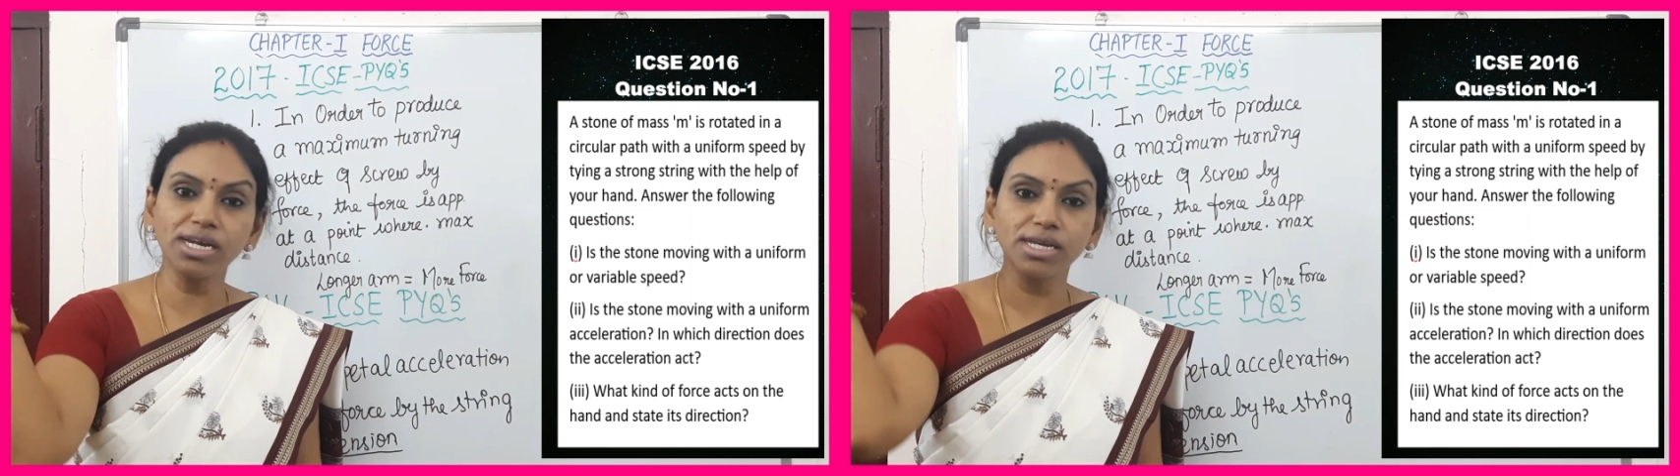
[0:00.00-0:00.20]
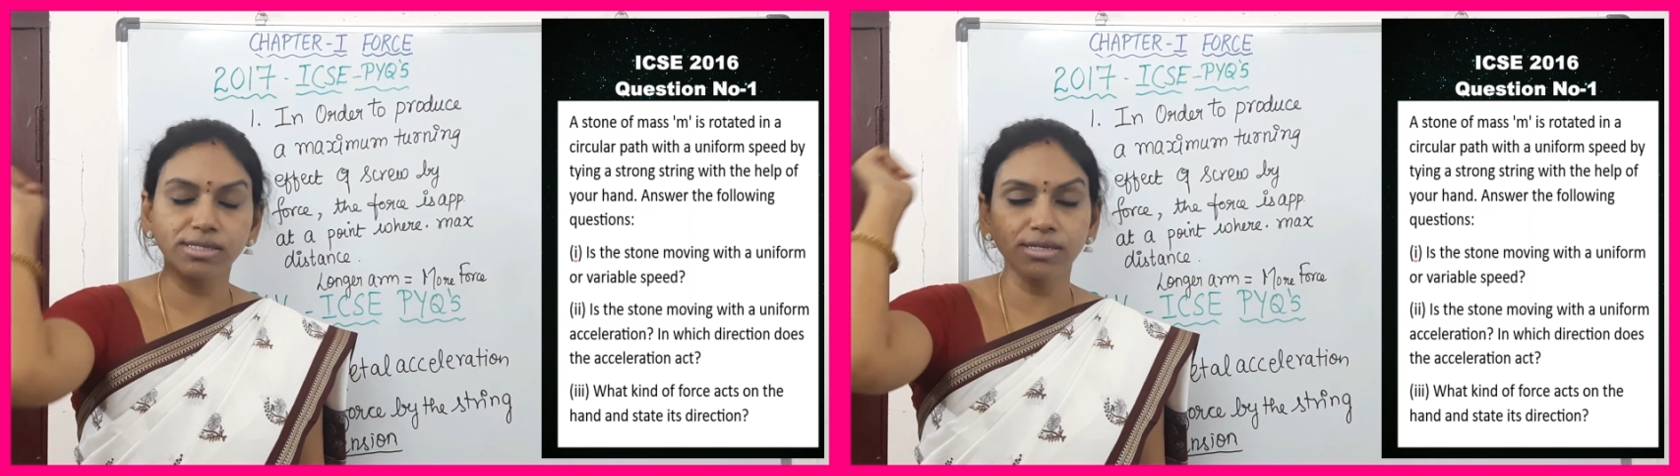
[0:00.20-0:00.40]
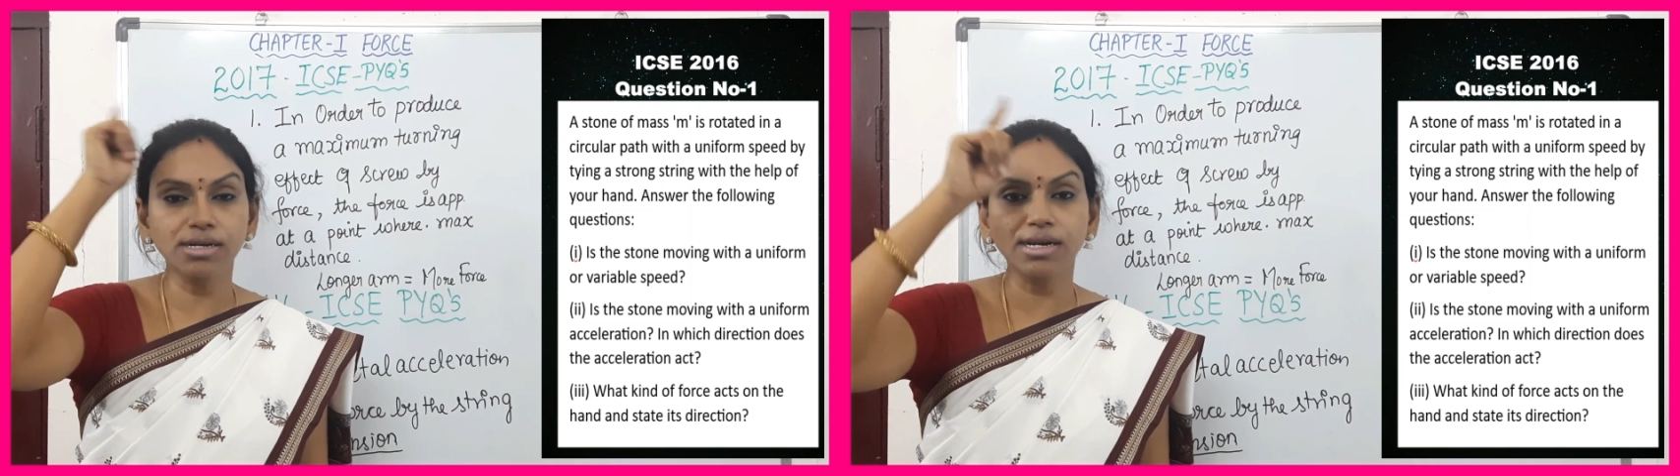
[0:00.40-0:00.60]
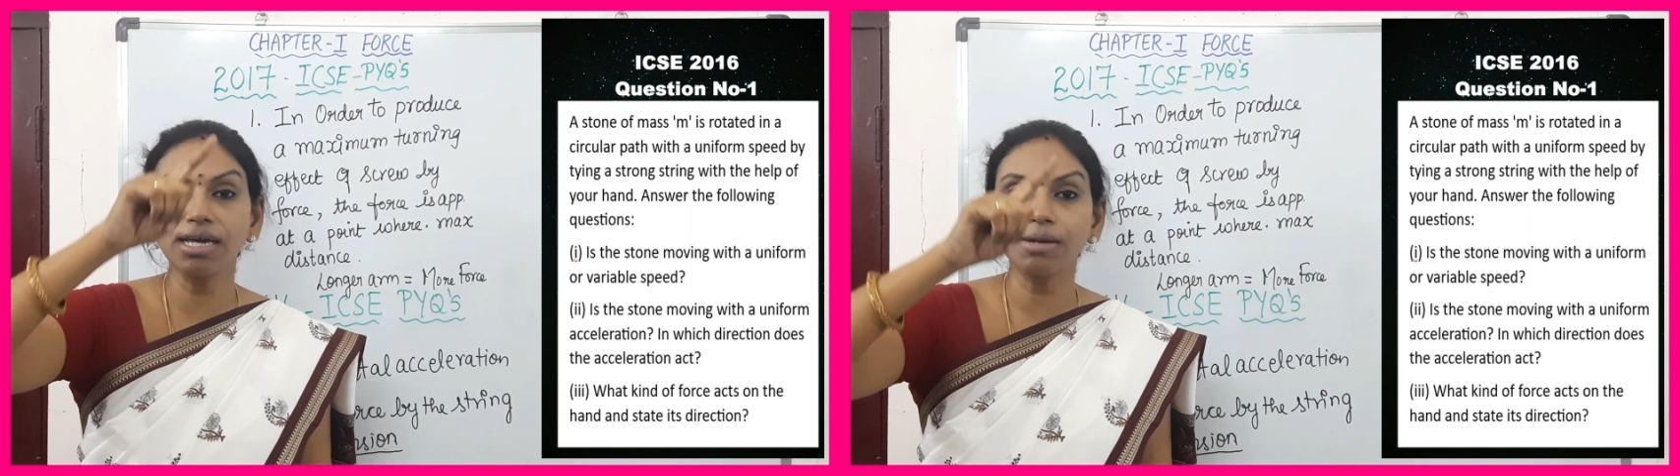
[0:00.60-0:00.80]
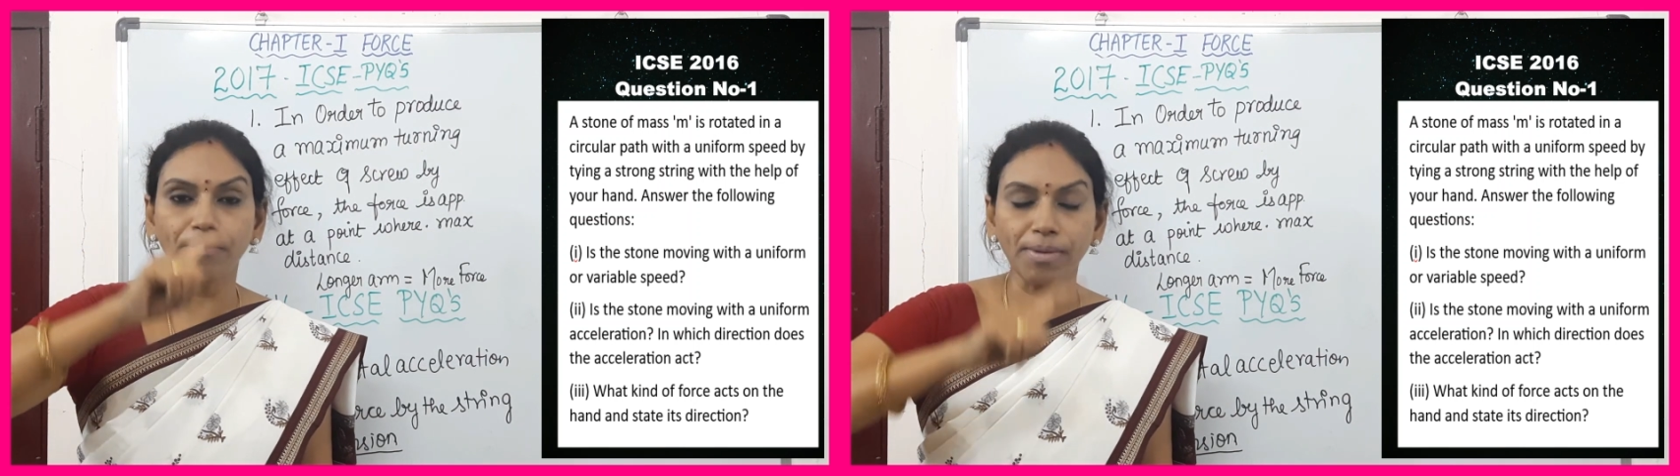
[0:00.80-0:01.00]
in a
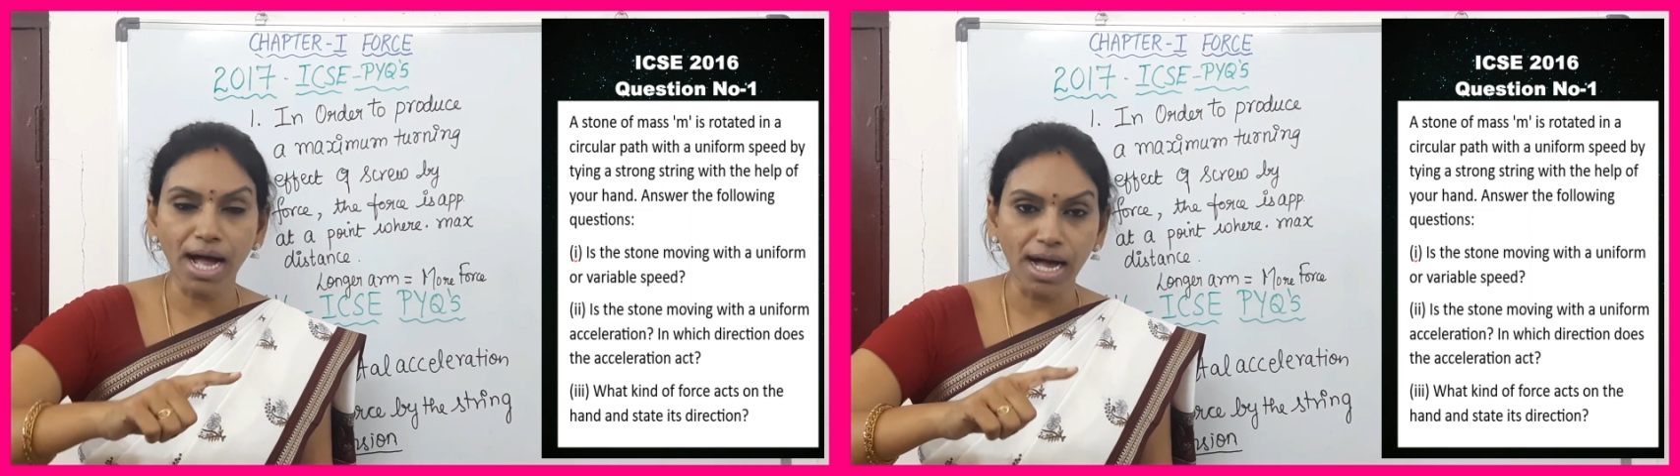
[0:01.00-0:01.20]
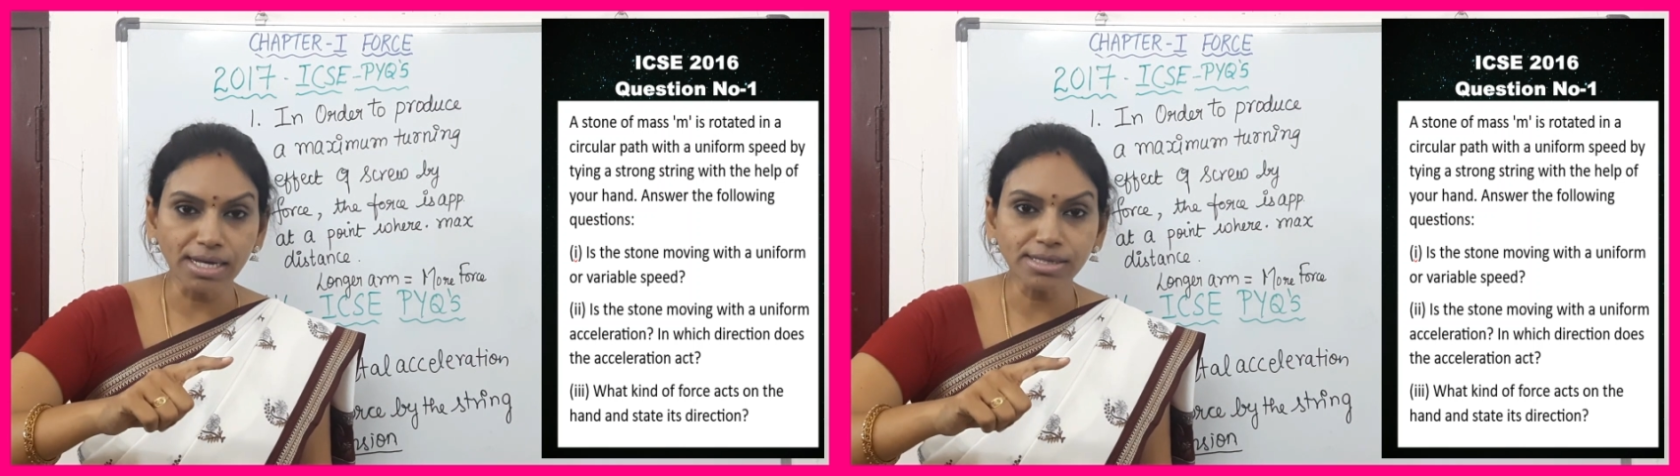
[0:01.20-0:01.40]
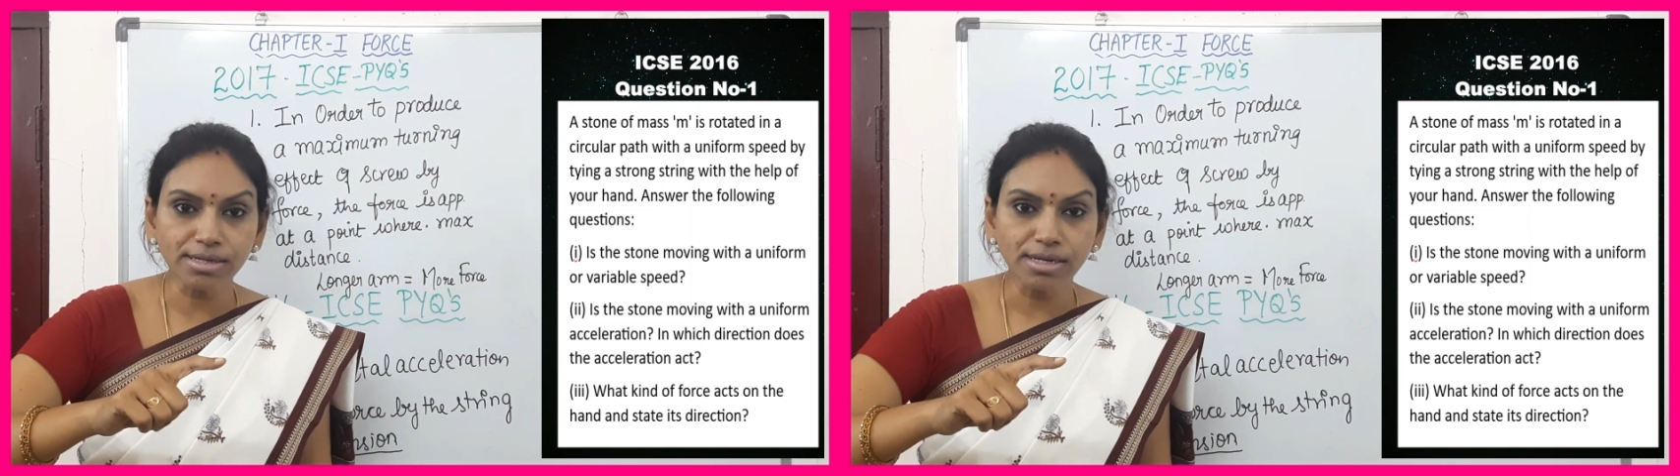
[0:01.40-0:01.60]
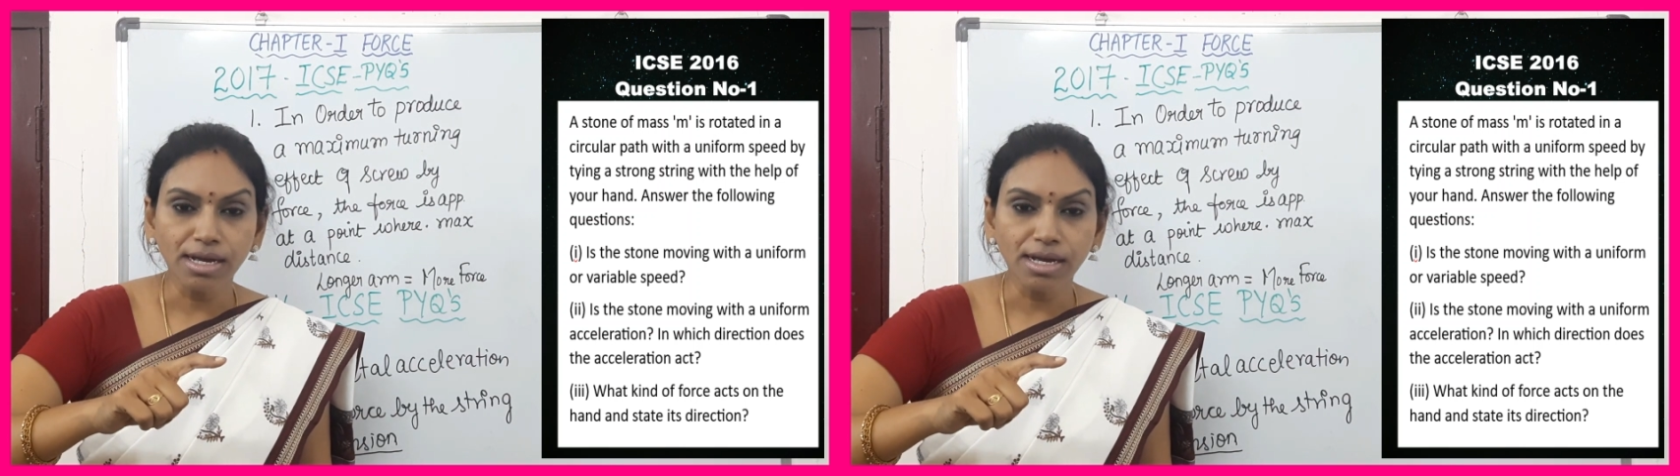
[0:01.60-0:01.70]
circular path,